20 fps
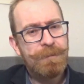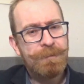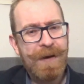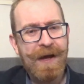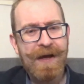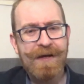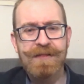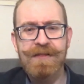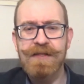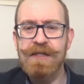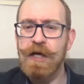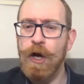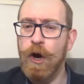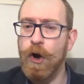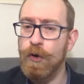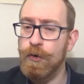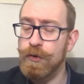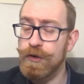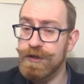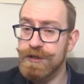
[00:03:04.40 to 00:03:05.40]
impact the
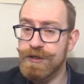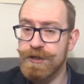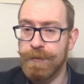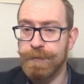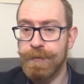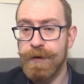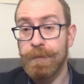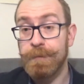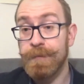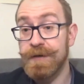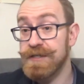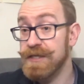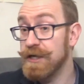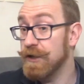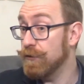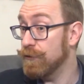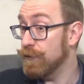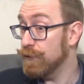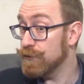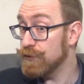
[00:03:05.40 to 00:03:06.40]
ownership,
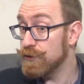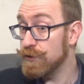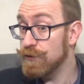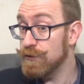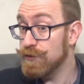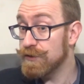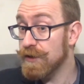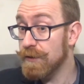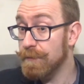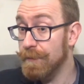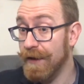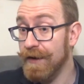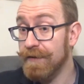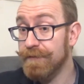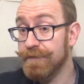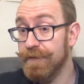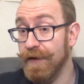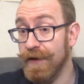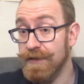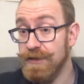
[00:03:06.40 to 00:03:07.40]
materials used in
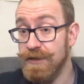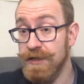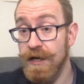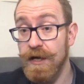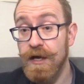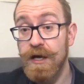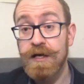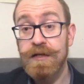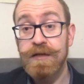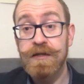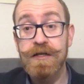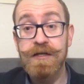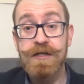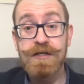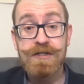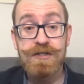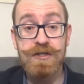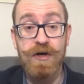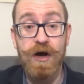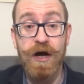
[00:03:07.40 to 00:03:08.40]
manufacture, the
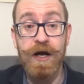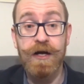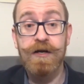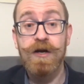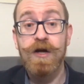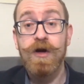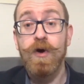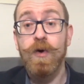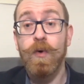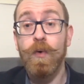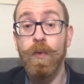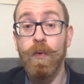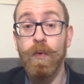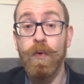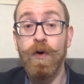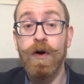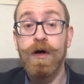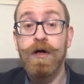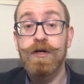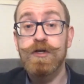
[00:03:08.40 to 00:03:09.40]
design,
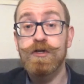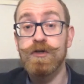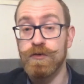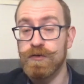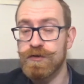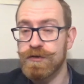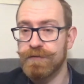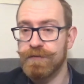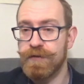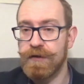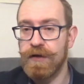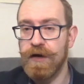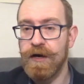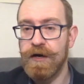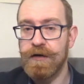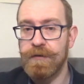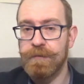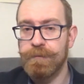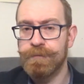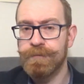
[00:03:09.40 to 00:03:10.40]
or use of the
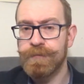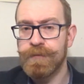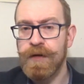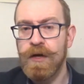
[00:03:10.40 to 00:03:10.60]
item.